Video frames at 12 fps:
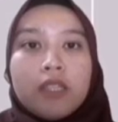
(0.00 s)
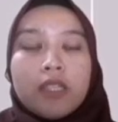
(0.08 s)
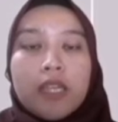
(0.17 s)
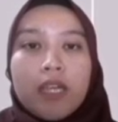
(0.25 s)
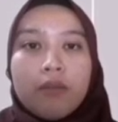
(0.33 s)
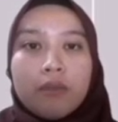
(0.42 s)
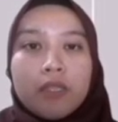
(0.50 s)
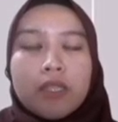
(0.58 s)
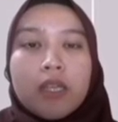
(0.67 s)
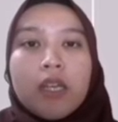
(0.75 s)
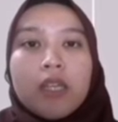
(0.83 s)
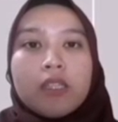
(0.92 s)
these
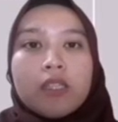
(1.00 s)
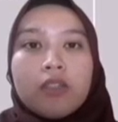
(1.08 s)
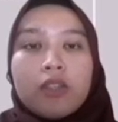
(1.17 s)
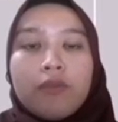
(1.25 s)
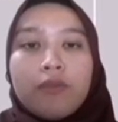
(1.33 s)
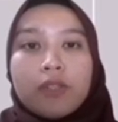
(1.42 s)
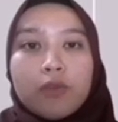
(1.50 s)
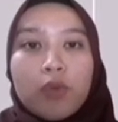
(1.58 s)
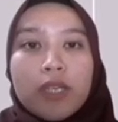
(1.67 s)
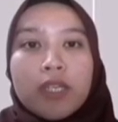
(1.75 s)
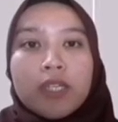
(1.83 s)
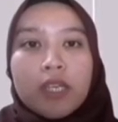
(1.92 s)
elements. So the first
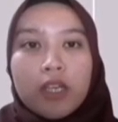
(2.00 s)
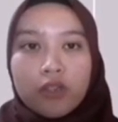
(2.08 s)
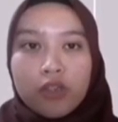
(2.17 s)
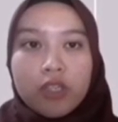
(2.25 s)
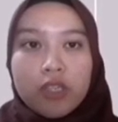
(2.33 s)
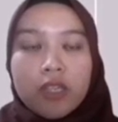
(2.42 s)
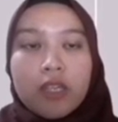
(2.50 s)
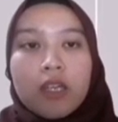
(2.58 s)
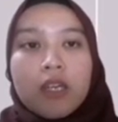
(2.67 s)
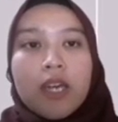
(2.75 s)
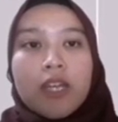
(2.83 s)
one is hydrogen.